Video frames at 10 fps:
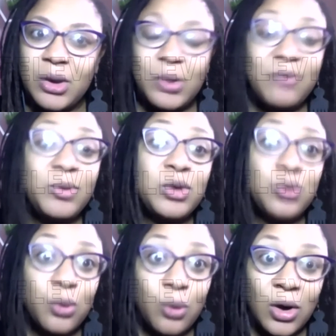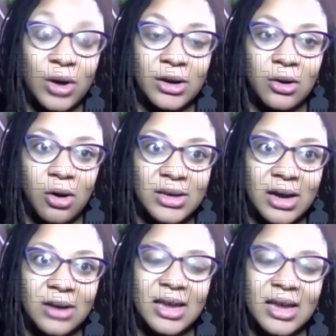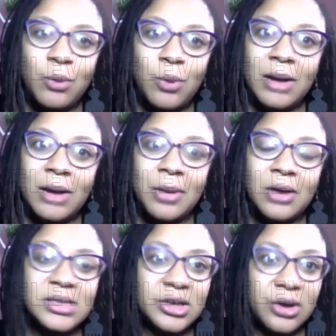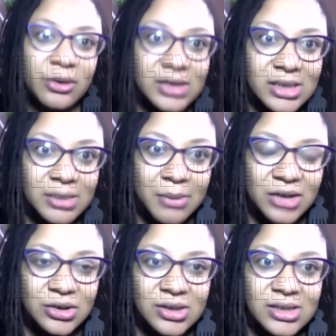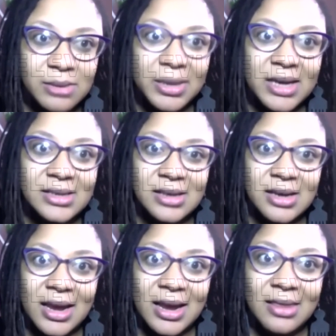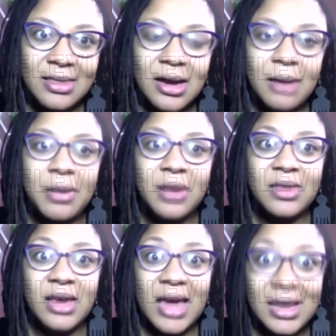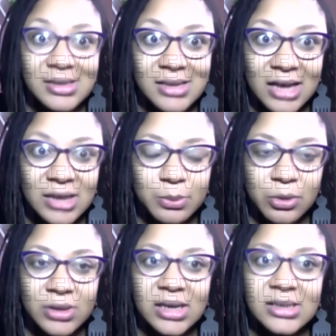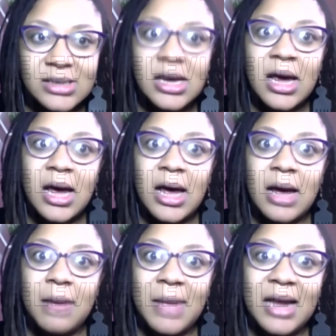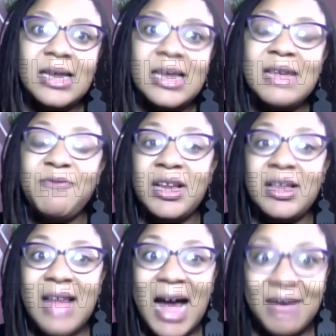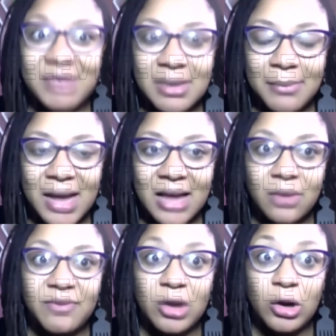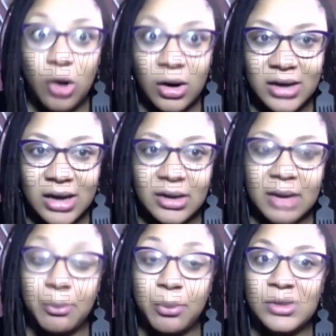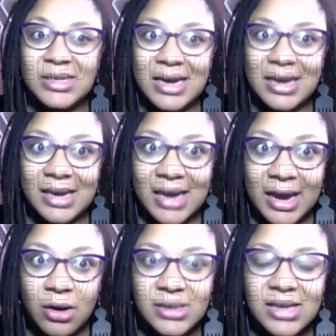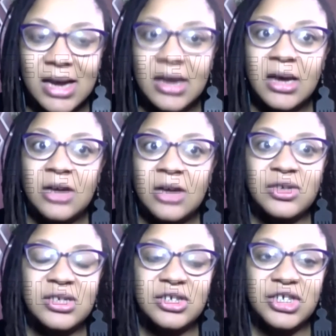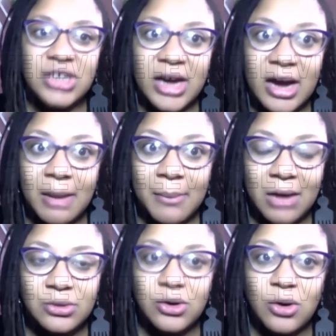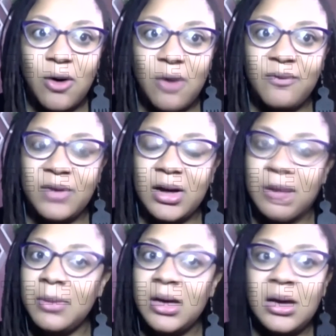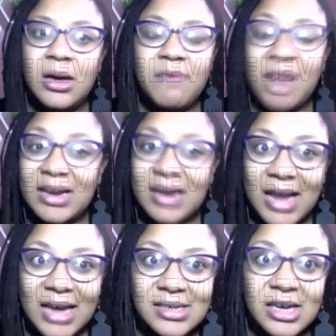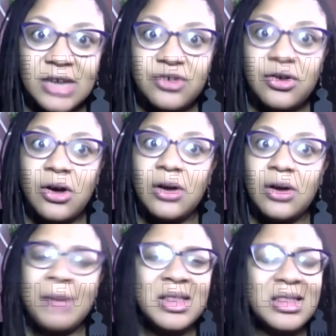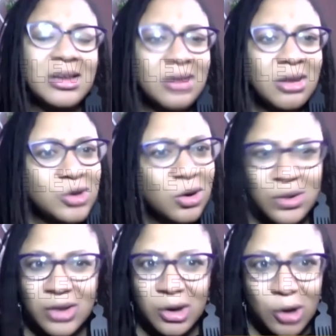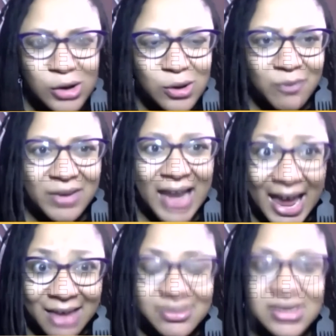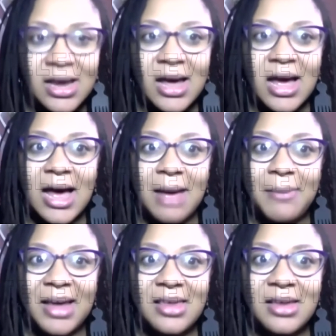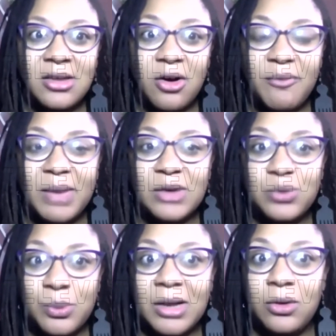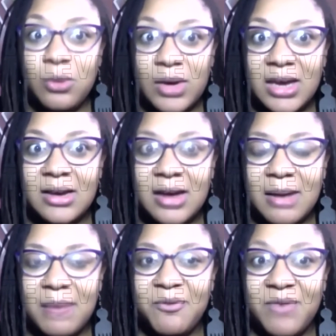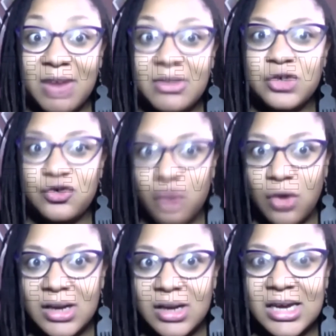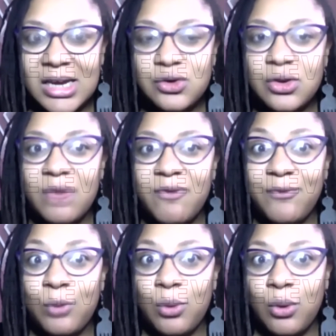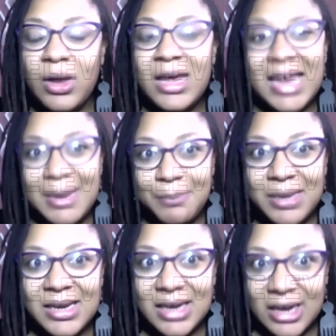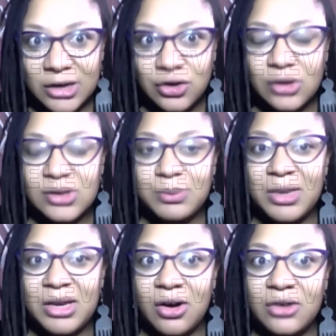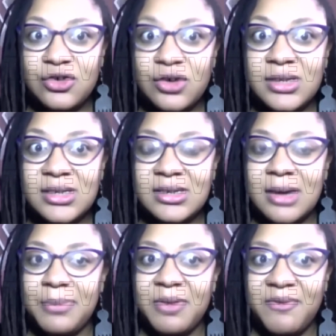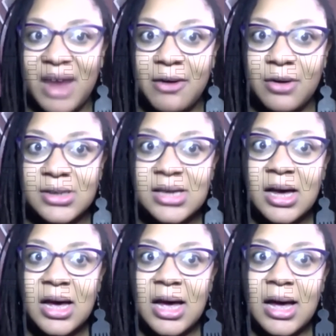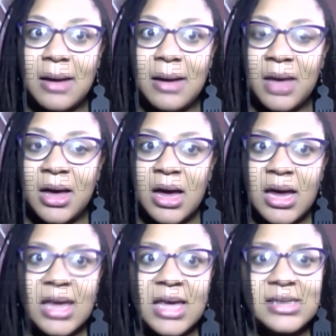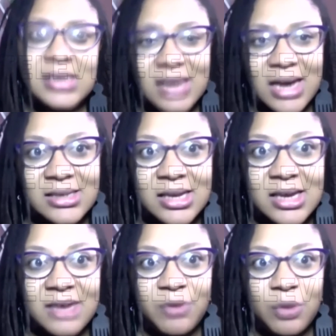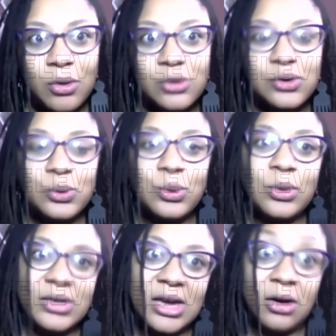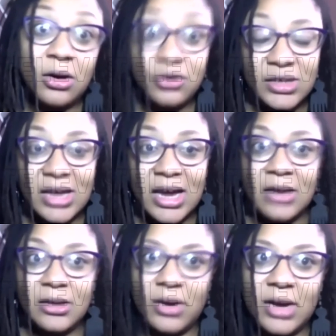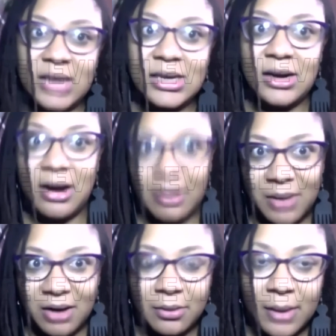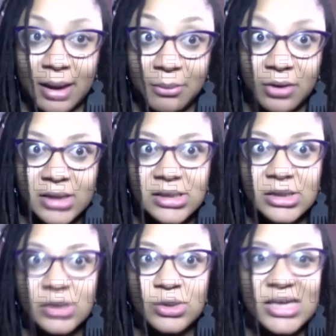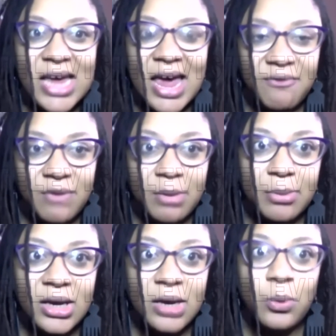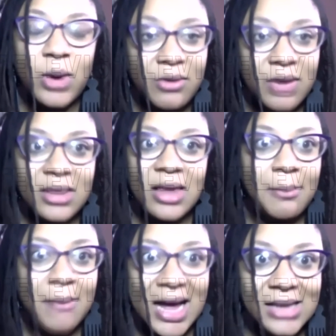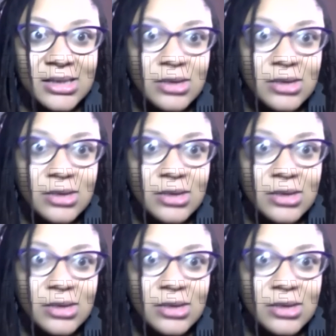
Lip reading: If we do go on a lockdown, then what about security measures in place? Again, I think about the NSAS protest, and even in the aftermath of the lockdown imposed in Lagos, and just the sheer amount of vandalization. I mean, there was also the loss of lives. I think the government will be looking very strongly into the full implications beyond just the virus. Incidentally, if you go to, say, countries like the United Arab Emirates, you see everybody wearing their masks.